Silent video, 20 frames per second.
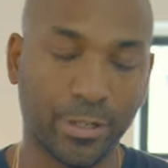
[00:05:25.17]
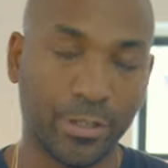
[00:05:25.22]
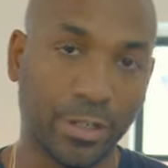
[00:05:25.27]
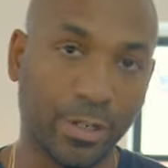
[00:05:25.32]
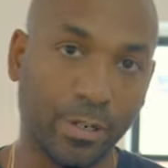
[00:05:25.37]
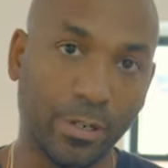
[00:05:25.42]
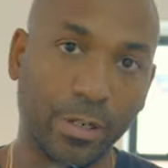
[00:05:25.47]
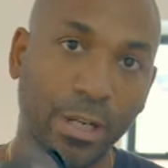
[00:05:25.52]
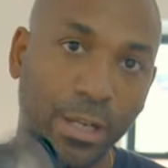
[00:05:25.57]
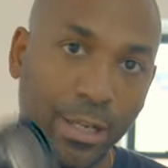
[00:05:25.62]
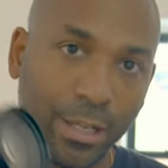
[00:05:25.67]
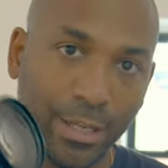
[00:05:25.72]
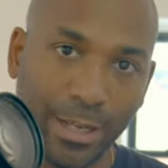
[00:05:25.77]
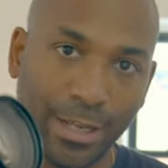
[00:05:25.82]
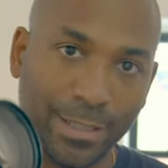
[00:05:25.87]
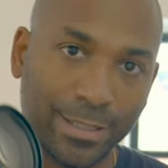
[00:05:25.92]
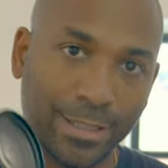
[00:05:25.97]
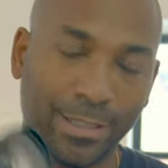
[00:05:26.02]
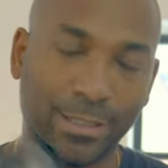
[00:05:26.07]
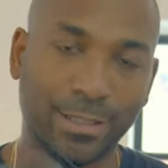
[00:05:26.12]
So
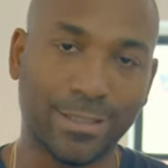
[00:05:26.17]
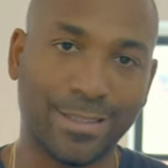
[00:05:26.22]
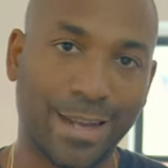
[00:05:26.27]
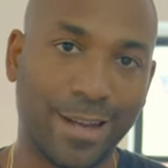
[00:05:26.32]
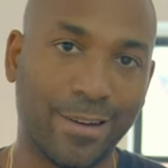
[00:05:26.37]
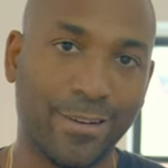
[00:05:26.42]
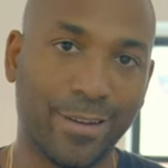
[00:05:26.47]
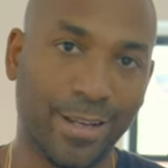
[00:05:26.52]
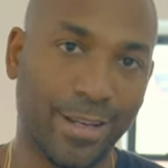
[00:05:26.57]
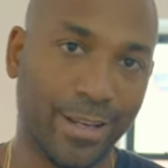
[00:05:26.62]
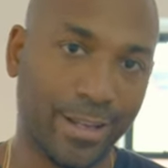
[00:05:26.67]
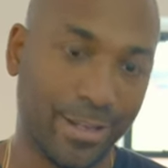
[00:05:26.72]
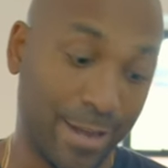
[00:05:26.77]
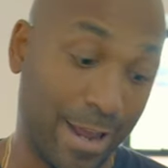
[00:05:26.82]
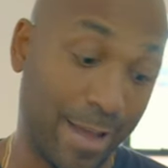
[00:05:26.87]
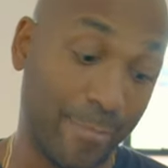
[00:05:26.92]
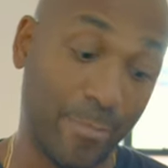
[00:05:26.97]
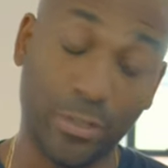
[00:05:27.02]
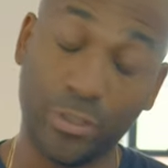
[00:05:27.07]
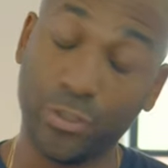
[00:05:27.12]
I take this out
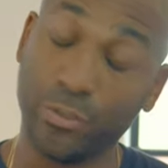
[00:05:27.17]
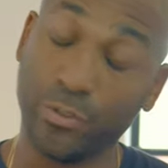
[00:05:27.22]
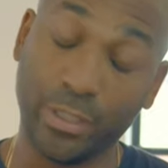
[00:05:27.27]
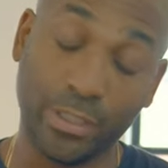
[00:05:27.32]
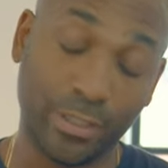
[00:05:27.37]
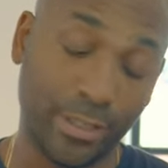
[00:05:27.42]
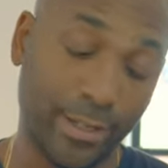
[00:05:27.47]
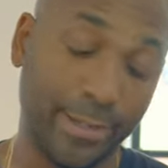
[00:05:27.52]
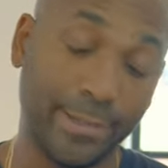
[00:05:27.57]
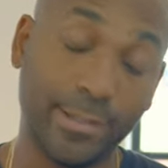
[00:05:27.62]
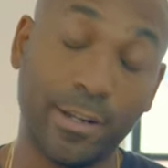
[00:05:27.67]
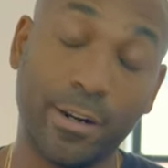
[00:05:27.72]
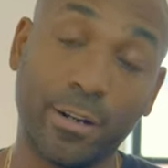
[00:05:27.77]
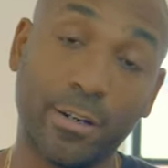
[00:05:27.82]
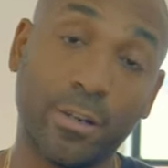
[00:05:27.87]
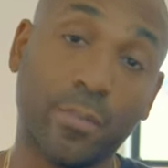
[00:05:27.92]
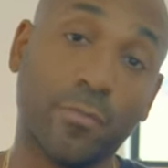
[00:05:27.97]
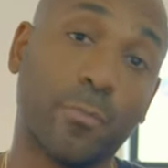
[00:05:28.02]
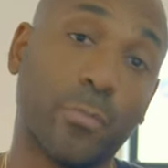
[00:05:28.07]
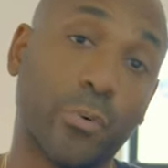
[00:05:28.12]
and I've been shooting a
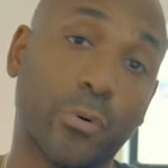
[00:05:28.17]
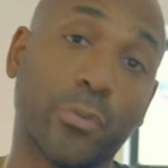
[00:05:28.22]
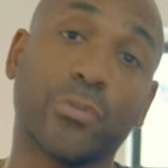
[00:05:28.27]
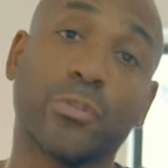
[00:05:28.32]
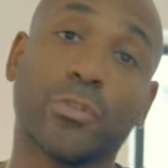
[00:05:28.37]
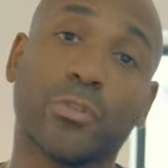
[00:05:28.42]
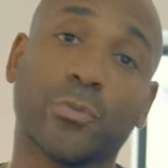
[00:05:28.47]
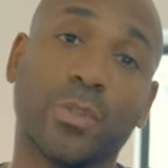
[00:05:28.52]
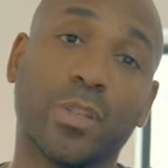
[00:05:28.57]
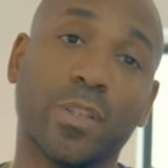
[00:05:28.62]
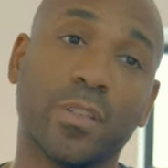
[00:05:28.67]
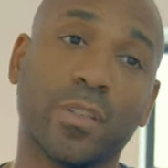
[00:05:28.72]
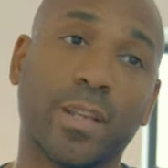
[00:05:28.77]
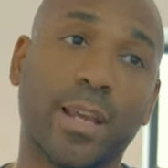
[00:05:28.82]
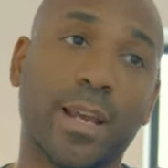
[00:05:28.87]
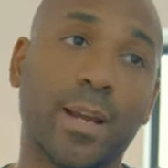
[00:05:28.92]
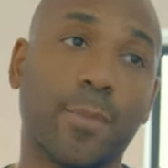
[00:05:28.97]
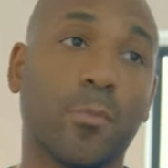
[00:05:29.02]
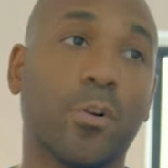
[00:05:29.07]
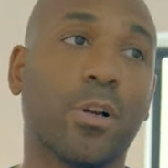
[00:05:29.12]
ton of portraits with this
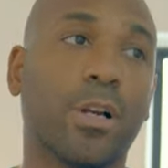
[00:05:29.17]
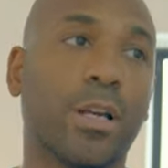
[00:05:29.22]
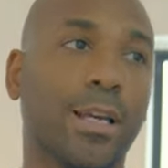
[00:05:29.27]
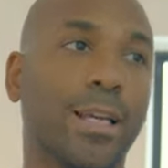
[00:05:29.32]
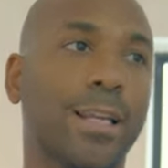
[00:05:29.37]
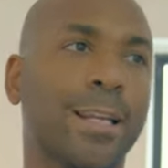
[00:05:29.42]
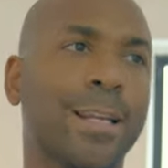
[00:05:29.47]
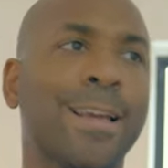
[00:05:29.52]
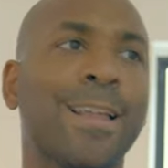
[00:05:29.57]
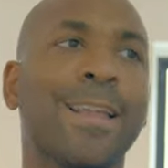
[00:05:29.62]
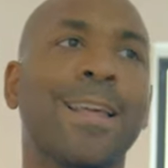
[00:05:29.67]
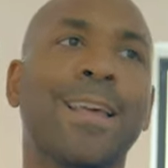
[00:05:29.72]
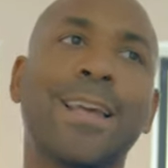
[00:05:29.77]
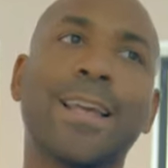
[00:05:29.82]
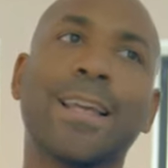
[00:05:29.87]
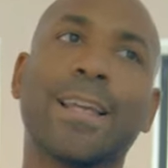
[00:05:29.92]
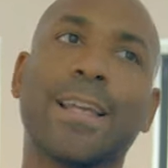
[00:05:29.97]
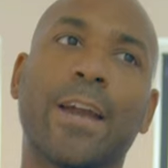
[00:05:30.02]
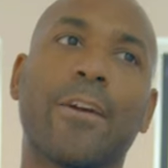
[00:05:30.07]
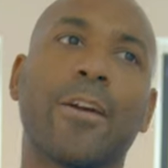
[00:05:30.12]
camera and
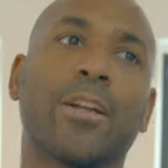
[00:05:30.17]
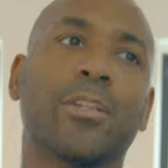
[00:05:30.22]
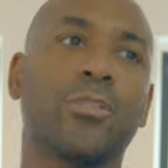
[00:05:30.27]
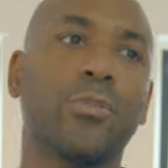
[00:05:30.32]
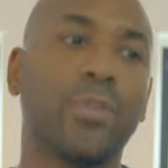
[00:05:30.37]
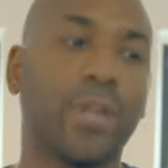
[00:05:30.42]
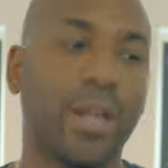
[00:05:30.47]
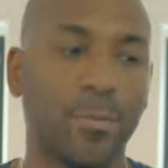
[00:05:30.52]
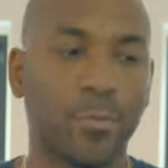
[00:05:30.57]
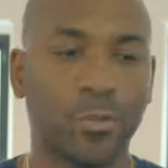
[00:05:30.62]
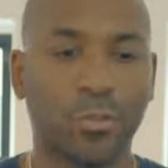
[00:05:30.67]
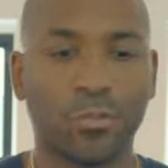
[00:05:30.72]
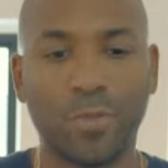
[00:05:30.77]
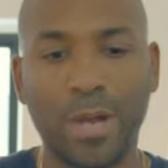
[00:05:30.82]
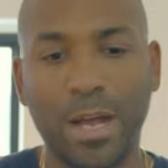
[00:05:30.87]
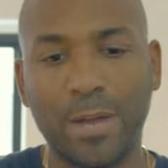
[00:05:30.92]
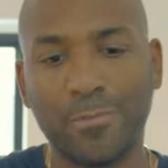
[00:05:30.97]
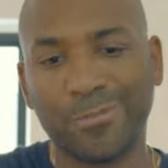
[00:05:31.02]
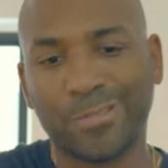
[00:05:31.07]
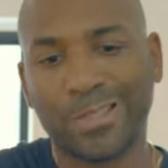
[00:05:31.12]
carrying two cameras
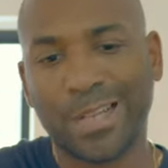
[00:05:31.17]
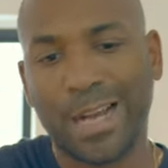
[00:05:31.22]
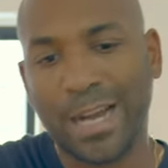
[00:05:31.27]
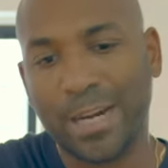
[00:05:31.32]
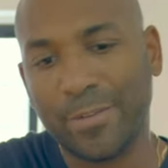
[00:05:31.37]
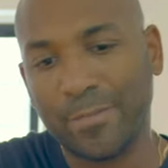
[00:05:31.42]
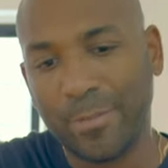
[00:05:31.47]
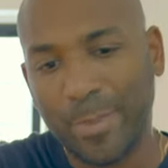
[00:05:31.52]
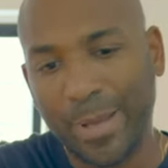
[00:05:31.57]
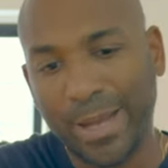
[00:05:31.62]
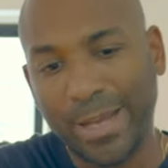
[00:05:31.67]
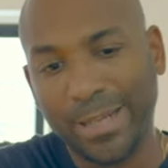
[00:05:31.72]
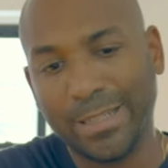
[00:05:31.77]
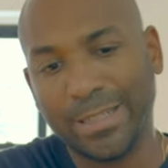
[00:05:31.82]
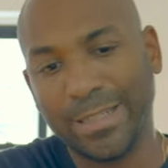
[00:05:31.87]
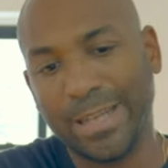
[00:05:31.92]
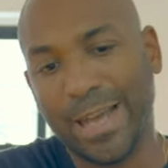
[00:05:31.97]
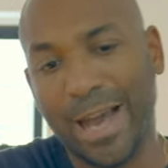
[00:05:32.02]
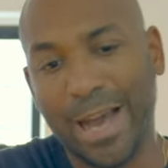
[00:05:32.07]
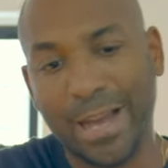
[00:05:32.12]
around was kind of a pain
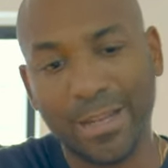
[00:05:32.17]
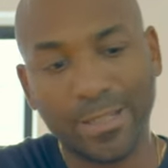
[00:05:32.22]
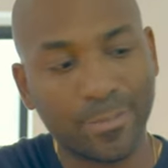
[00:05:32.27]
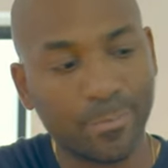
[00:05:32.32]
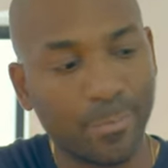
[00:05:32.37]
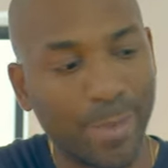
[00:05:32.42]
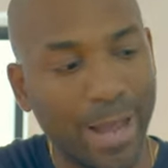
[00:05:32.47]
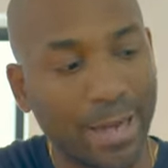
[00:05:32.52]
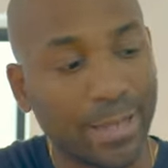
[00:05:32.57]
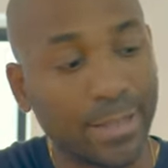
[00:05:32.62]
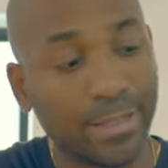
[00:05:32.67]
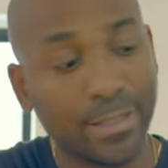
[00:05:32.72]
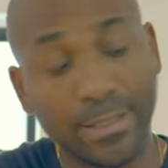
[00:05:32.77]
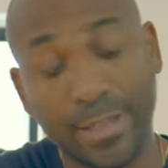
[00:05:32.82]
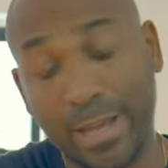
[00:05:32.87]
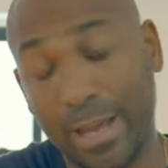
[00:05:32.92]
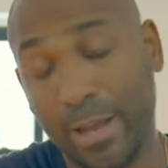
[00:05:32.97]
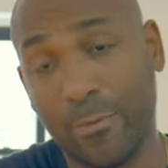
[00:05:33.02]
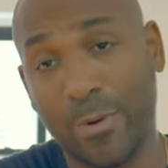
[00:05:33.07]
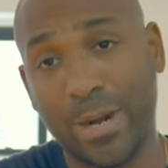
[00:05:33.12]
in the ass back in
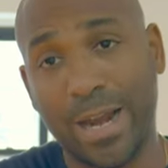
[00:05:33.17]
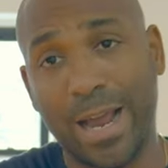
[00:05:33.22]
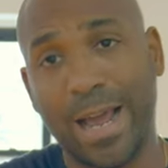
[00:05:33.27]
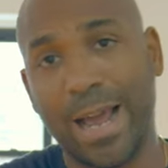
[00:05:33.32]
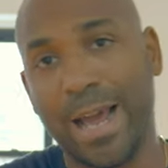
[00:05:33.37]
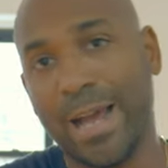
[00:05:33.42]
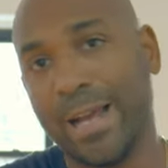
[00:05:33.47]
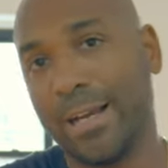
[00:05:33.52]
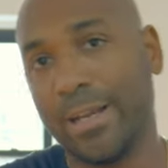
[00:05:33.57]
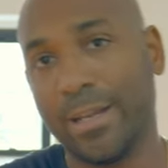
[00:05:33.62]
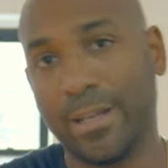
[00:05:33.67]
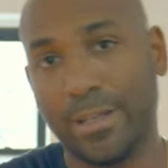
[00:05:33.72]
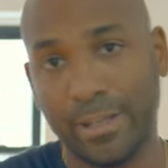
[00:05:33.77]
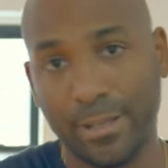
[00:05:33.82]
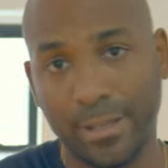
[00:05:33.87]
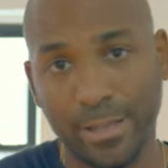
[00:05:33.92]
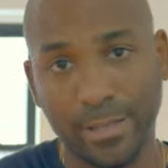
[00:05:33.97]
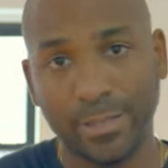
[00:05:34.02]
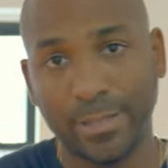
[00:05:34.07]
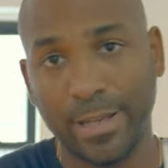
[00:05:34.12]
the day when I had
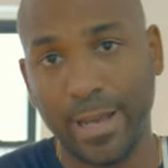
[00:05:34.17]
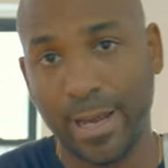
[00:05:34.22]
this